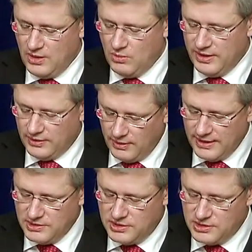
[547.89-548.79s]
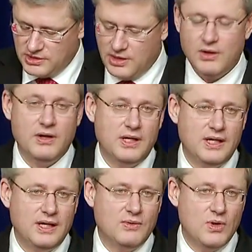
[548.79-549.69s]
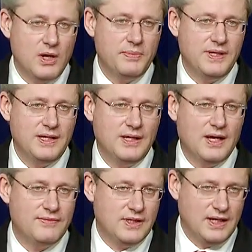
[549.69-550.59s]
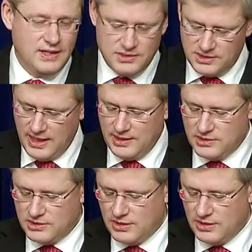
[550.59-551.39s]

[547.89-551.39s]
What threatens the security and well being of the United States